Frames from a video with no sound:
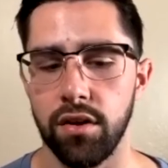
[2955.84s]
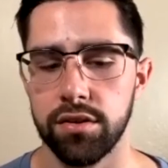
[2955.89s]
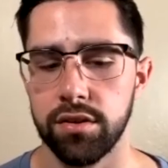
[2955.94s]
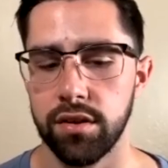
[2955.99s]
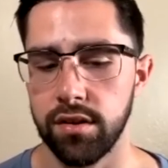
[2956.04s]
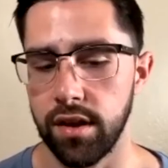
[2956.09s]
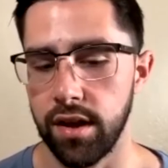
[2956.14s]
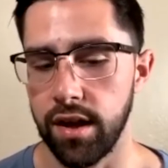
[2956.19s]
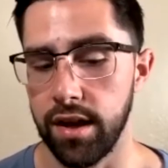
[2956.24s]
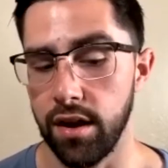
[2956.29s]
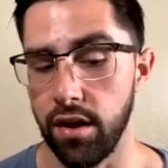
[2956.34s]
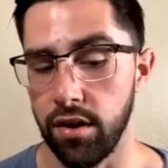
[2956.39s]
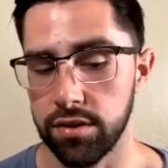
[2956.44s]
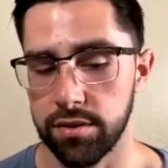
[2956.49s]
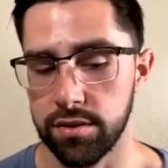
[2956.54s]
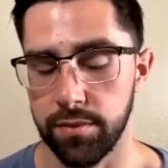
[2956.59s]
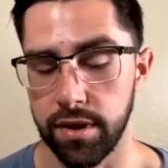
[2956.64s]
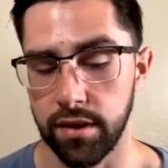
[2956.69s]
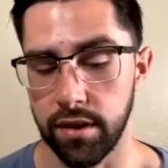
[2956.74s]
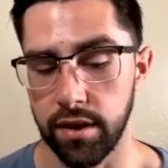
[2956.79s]
And
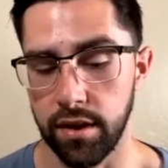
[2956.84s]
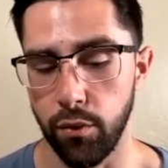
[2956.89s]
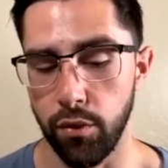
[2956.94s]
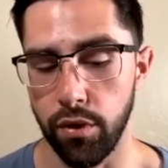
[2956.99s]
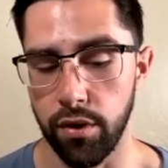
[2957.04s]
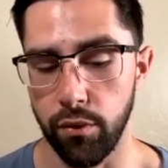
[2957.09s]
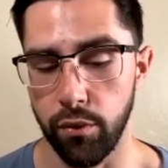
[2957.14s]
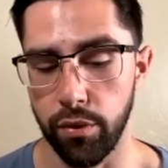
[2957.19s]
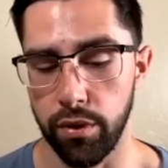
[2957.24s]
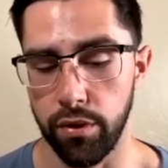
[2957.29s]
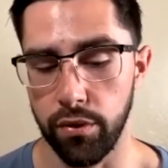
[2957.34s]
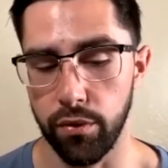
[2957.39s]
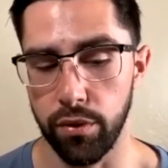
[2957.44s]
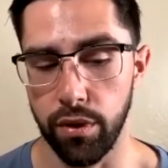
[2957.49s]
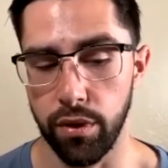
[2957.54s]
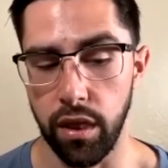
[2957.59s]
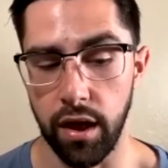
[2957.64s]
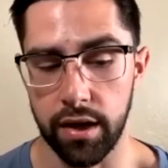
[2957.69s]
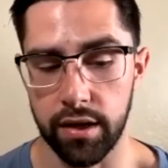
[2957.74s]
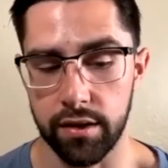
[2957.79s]
ultimately, what we
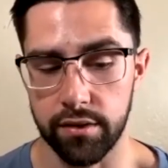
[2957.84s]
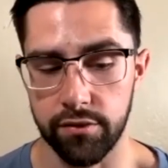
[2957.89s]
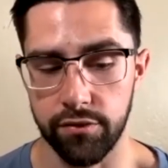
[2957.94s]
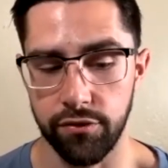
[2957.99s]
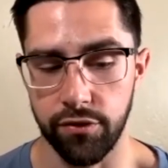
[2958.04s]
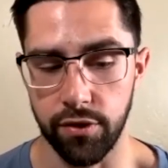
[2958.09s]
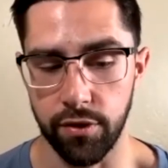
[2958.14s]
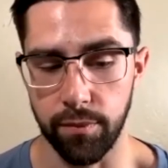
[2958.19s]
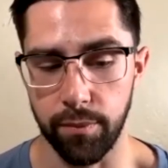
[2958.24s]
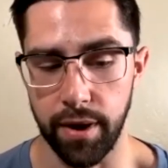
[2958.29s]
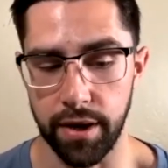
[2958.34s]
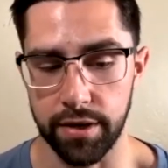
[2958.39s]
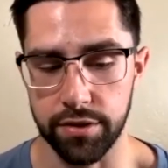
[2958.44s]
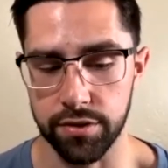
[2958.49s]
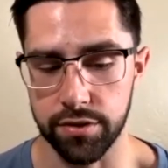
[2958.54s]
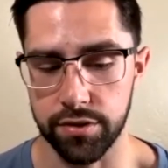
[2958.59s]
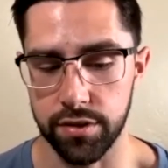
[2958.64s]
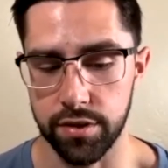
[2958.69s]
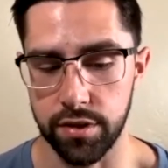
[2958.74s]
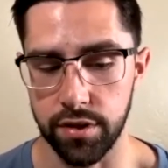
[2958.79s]
would like for
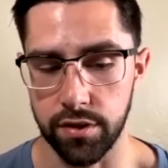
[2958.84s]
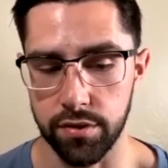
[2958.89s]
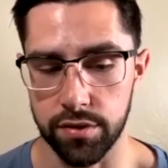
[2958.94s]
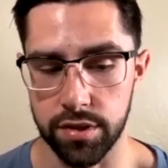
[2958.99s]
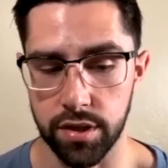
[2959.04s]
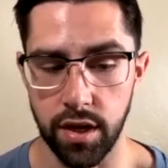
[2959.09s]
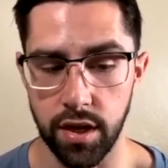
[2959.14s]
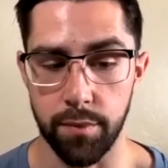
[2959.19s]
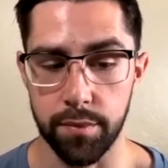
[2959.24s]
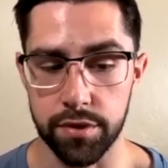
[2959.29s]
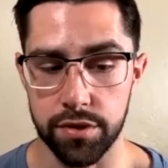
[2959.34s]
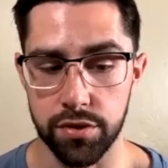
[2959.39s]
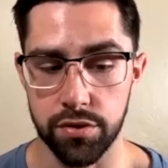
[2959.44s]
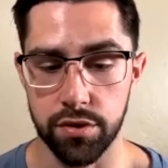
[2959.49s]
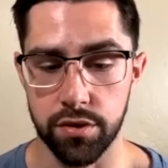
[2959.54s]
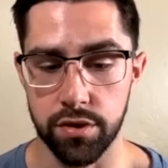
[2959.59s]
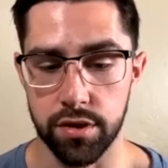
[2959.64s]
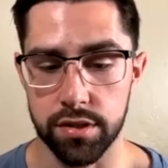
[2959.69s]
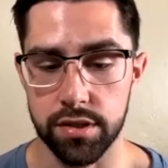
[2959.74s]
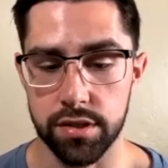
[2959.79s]
patients to do is to come in
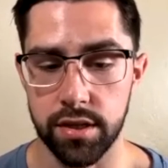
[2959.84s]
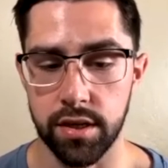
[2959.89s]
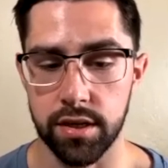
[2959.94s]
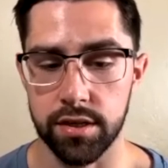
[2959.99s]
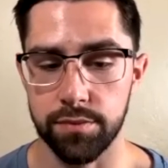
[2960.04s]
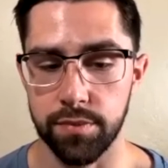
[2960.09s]
sooner to see us,